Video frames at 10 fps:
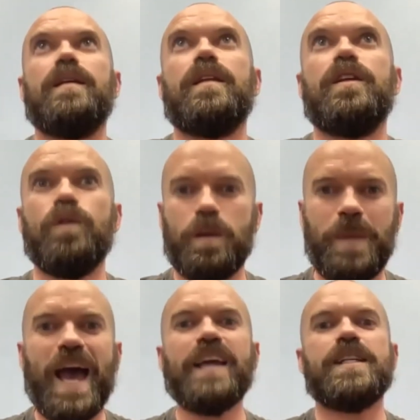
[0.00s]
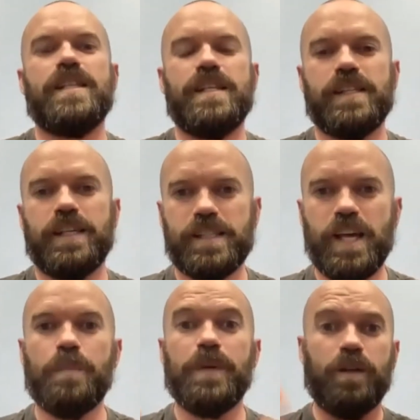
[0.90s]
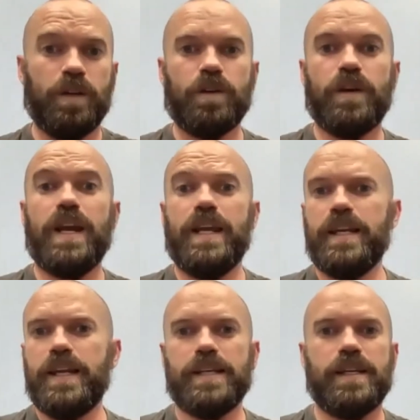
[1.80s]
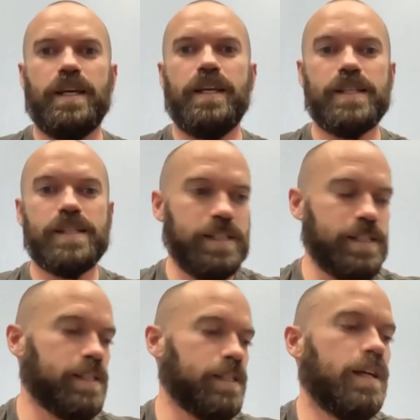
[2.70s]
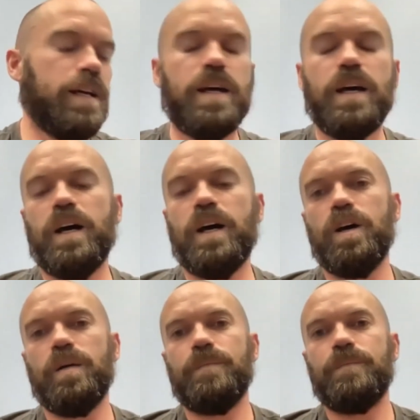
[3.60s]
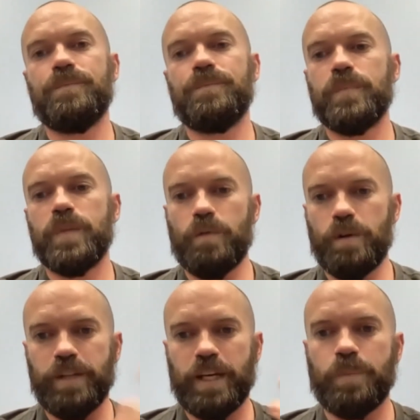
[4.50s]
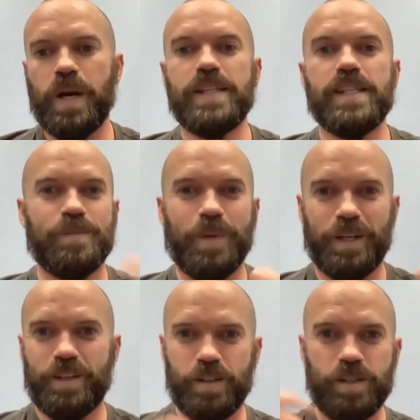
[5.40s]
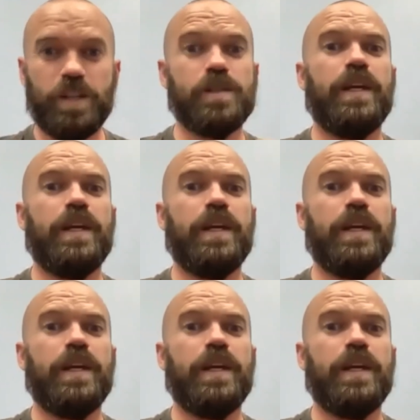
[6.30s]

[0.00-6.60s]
You can package these things up and you can create indices that reflect prices, but there's also